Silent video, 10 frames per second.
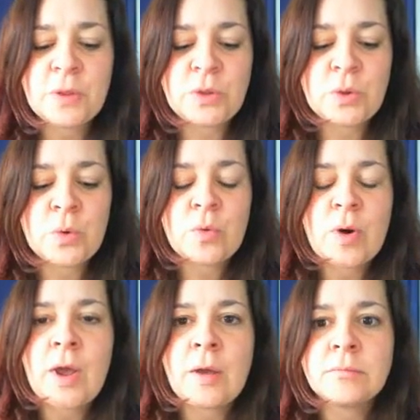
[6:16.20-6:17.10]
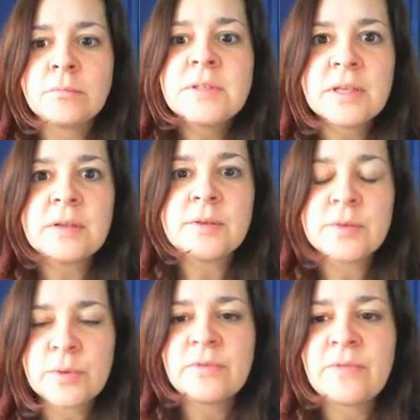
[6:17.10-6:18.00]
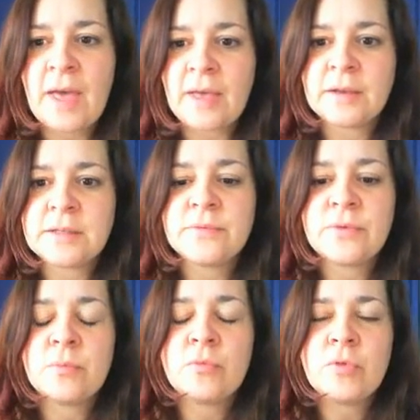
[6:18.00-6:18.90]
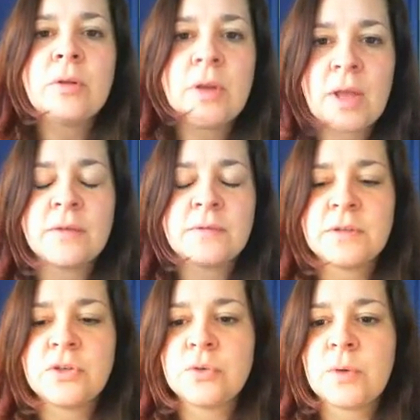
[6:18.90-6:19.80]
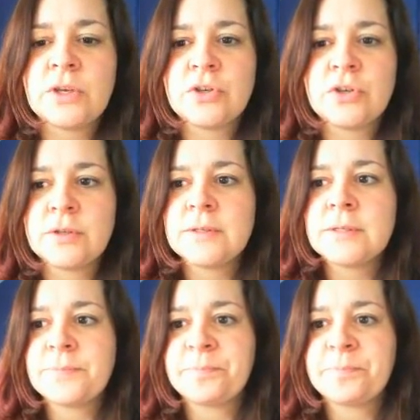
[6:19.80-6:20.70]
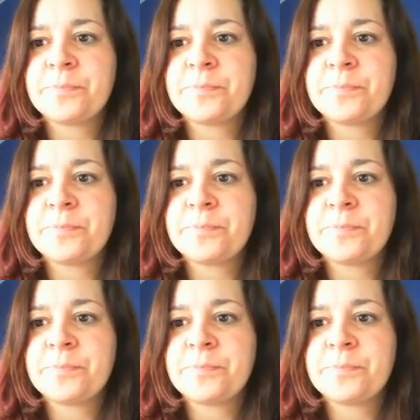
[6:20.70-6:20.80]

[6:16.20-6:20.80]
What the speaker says: your skills with facts from real life situations.